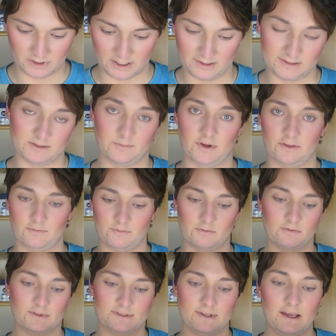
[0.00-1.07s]
I like to break the
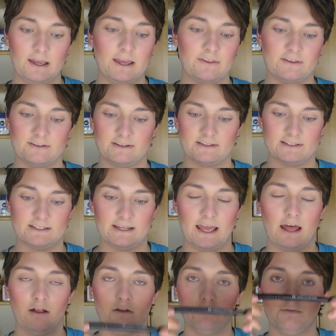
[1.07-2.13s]
rules. This is an
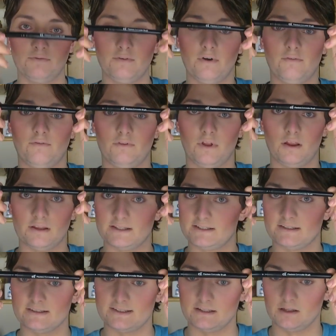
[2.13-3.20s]
e.l.f. Flawless
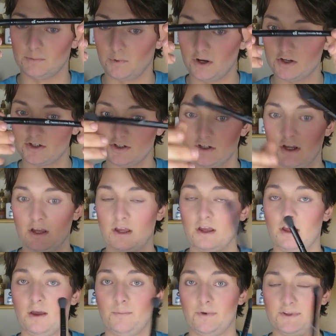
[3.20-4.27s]
Concealer Brush.
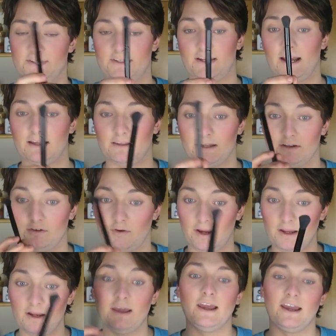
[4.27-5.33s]
Puts in highlight
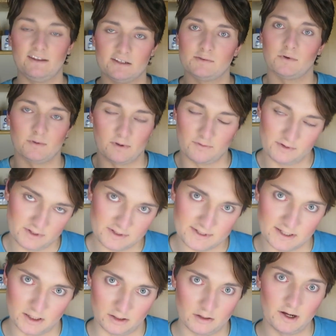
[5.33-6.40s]
great. It does work well with
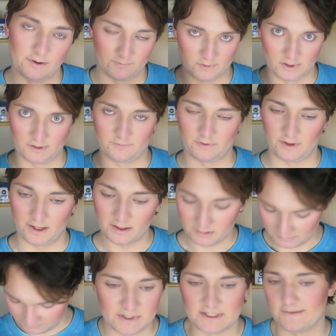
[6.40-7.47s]
concealer. I've tried it for that.
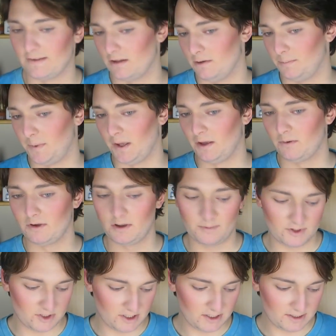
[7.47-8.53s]
Because I have a lot of pink going on
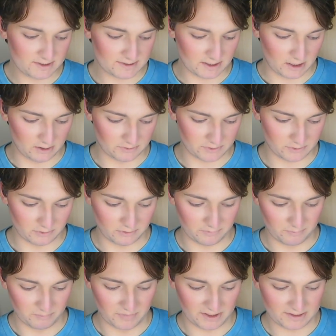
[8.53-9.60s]
my cheeks, I'll sort
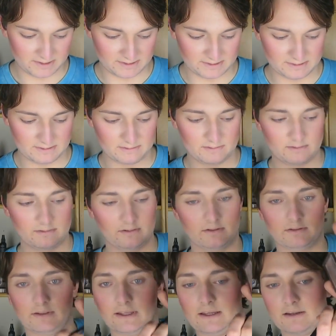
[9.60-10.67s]
of mix,
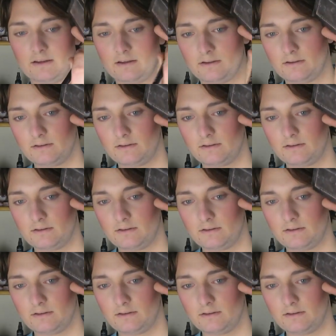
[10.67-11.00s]
like,